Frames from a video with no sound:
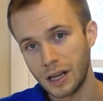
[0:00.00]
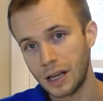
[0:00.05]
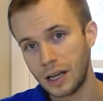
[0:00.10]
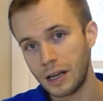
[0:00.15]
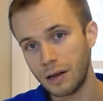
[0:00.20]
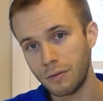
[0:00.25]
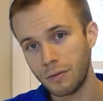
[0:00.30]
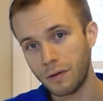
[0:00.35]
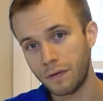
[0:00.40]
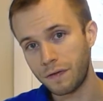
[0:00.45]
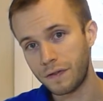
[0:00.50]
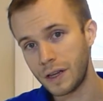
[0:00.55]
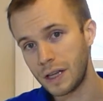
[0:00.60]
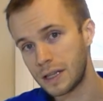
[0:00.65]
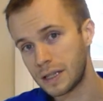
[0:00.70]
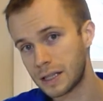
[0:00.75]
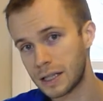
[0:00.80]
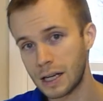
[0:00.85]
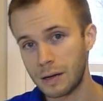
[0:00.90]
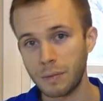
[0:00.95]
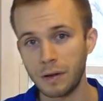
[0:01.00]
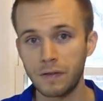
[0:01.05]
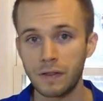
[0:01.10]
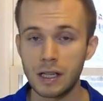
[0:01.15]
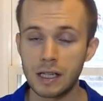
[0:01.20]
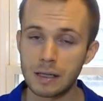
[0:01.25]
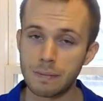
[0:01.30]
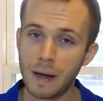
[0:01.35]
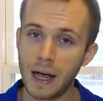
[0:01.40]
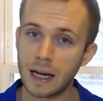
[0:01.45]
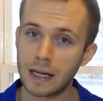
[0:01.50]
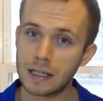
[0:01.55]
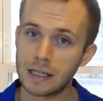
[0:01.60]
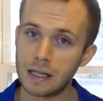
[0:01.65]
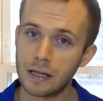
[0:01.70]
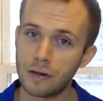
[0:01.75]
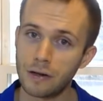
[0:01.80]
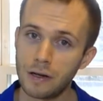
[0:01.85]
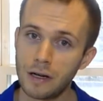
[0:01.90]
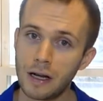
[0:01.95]
it will feed some of these
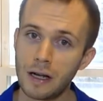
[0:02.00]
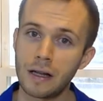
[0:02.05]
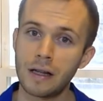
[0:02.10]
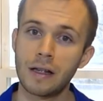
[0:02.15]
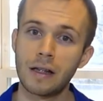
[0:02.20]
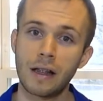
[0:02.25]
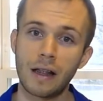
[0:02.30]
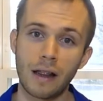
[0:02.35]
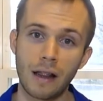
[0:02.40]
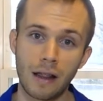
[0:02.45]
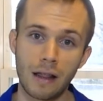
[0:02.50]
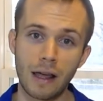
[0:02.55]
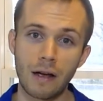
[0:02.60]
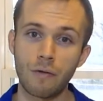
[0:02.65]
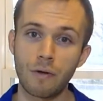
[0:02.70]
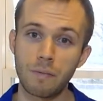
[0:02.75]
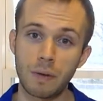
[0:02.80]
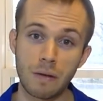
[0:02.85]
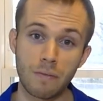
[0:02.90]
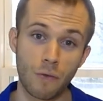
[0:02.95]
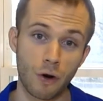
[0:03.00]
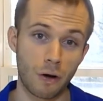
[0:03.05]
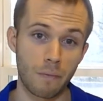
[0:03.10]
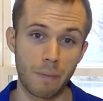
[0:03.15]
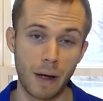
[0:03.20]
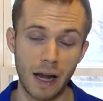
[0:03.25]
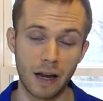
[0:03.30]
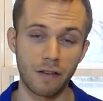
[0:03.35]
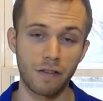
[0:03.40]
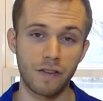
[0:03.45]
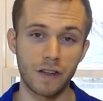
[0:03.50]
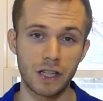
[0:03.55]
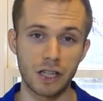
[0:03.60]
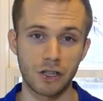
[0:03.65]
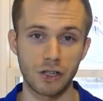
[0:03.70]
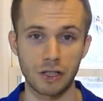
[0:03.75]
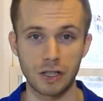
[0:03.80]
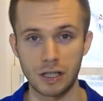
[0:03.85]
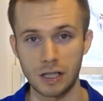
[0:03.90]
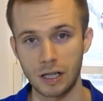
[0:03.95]
bacteria that would be more
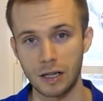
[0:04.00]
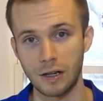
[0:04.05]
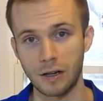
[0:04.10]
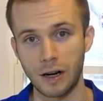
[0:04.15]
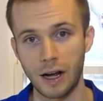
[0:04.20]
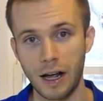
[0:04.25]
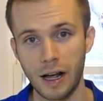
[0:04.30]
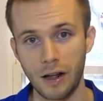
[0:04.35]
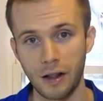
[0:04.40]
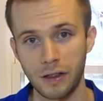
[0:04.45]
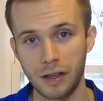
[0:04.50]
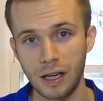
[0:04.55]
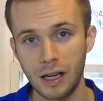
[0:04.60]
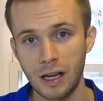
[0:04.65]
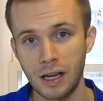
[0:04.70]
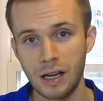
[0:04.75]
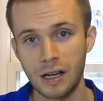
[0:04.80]
beneficial to your health.